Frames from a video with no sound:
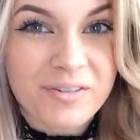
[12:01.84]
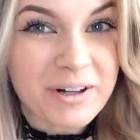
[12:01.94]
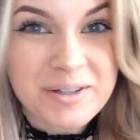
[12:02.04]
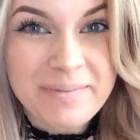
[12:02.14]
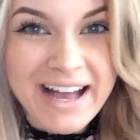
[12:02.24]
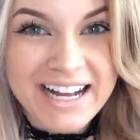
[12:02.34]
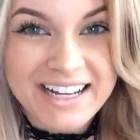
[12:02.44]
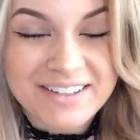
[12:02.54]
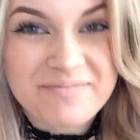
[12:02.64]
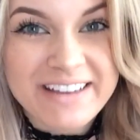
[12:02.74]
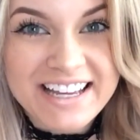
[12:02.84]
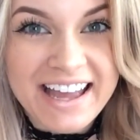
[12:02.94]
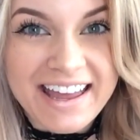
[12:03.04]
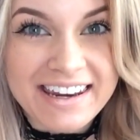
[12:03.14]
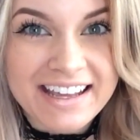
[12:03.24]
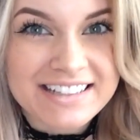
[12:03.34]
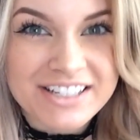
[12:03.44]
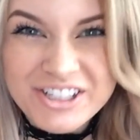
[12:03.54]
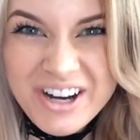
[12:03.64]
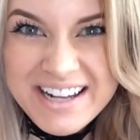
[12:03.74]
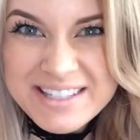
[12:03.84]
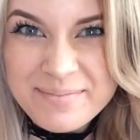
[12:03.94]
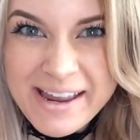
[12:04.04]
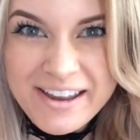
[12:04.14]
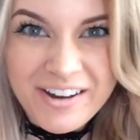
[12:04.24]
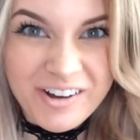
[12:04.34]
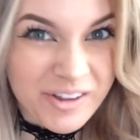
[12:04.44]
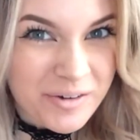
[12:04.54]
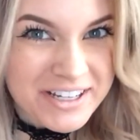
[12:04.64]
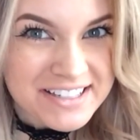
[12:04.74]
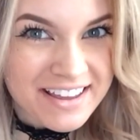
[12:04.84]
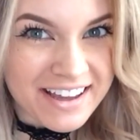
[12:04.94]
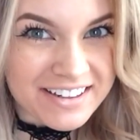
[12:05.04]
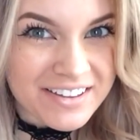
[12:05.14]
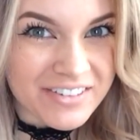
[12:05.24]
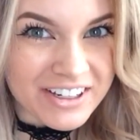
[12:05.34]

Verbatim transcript: Welcome back, me again. Did you guys make it all the way to the end of the